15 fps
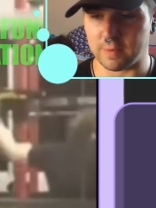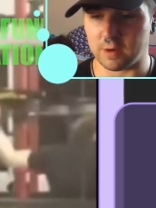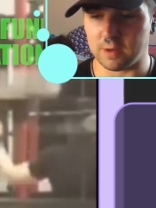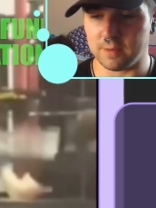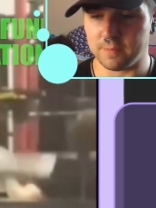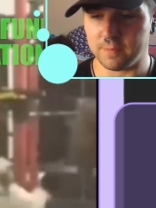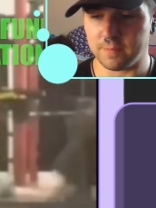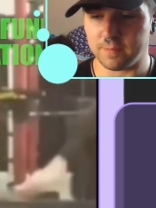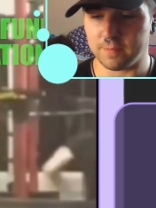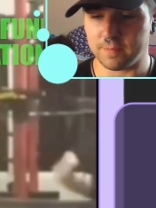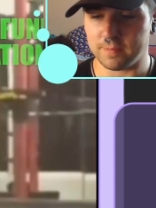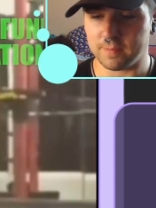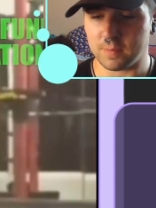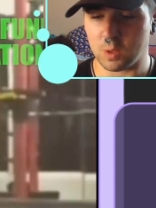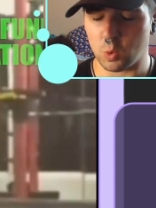mirror.
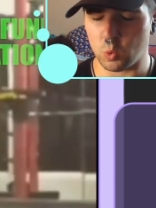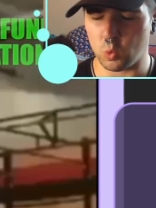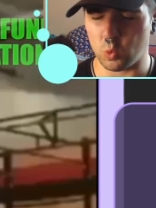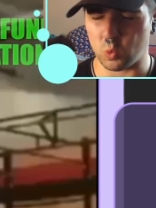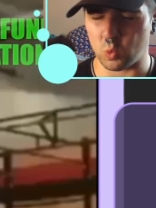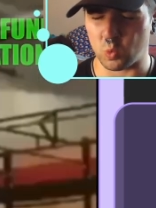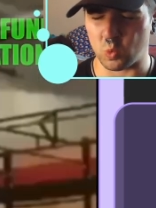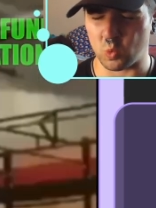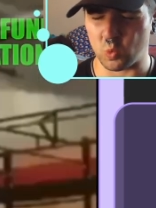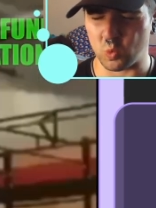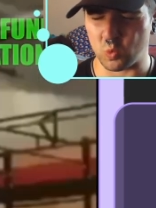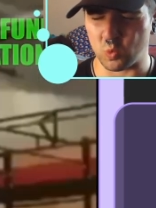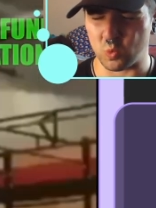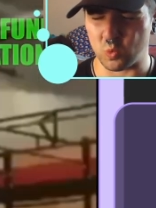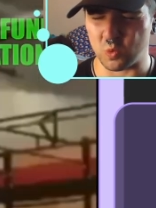
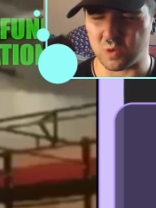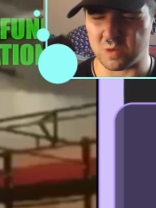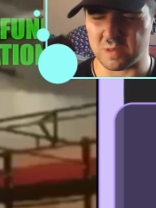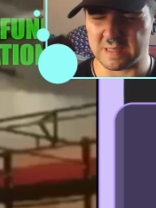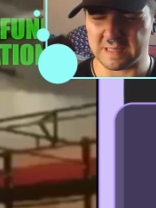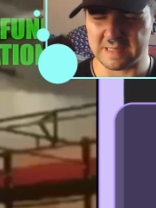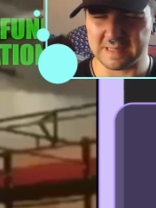Ooh.